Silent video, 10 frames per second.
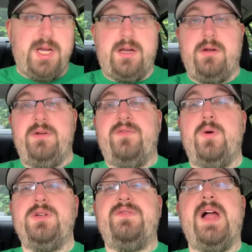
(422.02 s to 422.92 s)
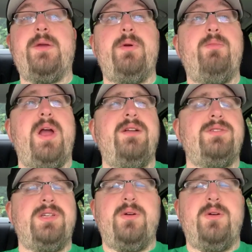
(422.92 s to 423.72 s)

Pacheco, and of course Valerie Brown.